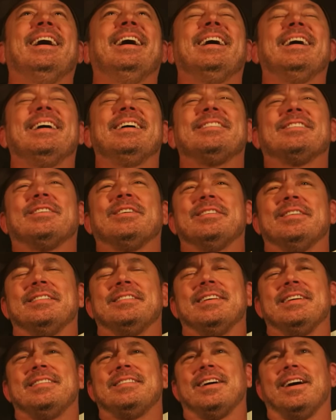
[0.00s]
It's good to
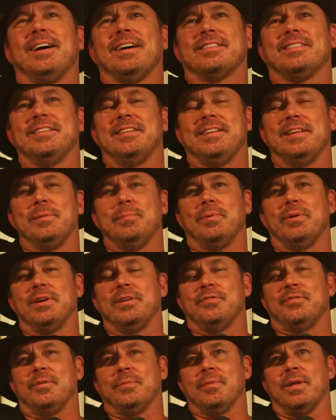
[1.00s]
detox and
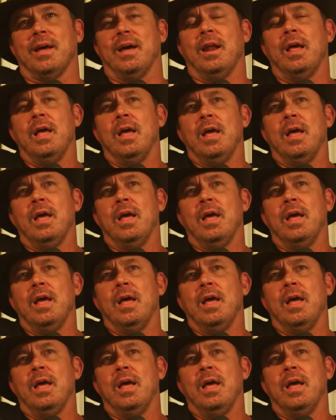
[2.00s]
debrief from that.